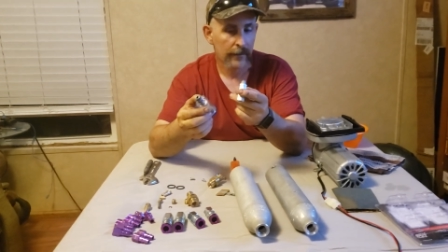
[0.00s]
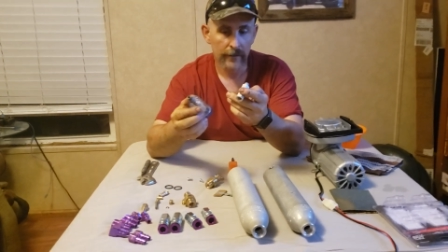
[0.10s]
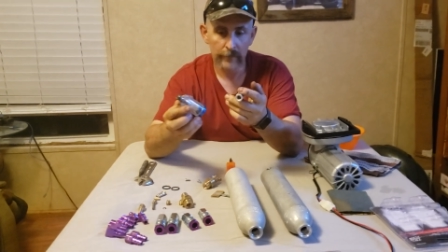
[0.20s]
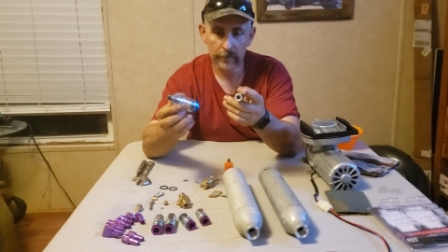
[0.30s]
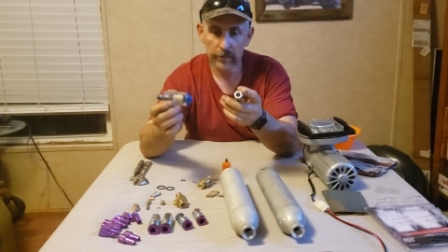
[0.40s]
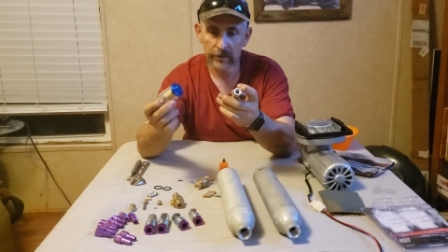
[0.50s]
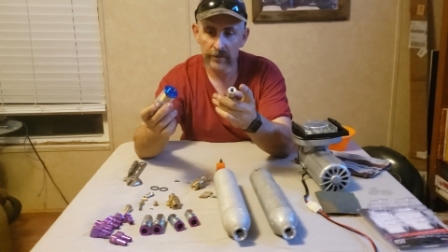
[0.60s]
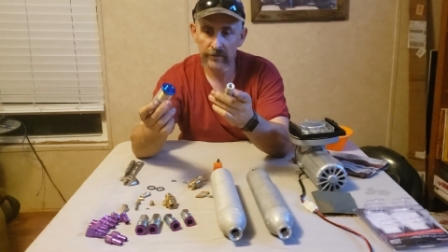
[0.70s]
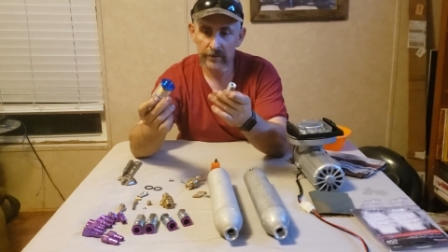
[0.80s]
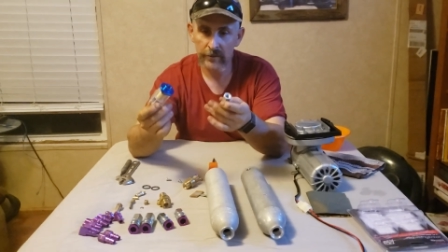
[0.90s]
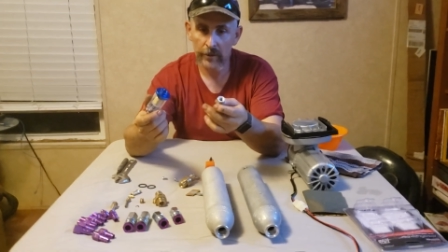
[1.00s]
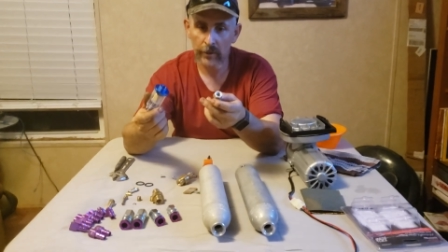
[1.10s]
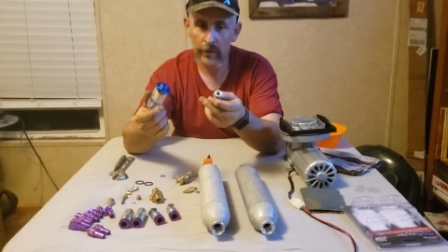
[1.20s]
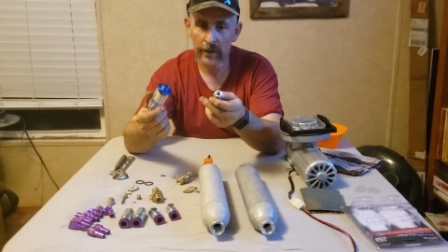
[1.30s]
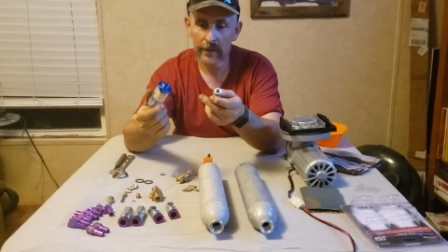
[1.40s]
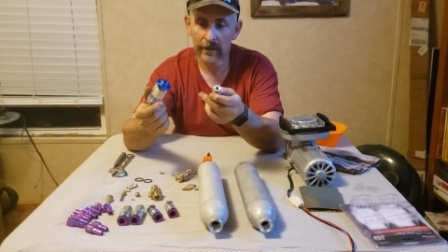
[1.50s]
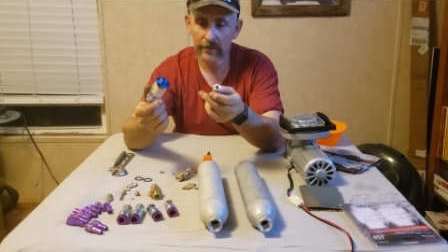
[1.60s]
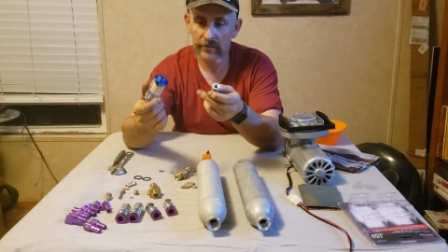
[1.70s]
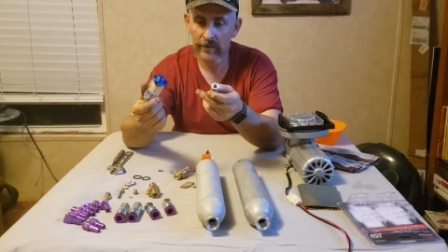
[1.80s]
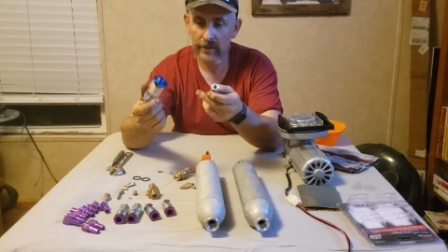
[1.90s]
I'm going to put these into a quick
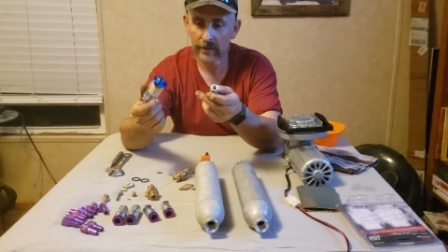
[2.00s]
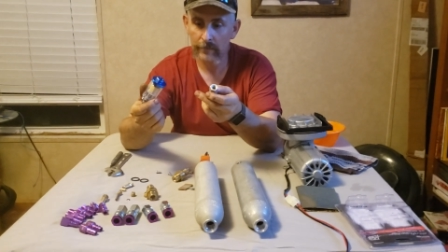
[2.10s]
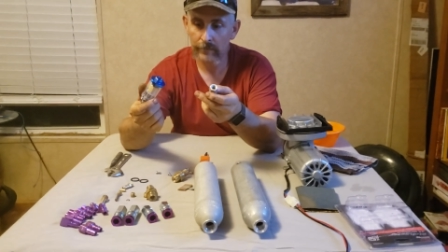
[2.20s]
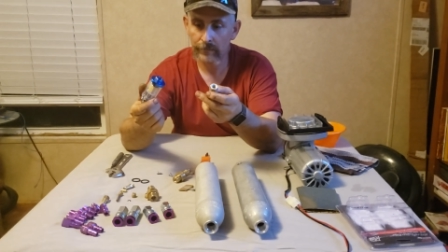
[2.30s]
connect setup,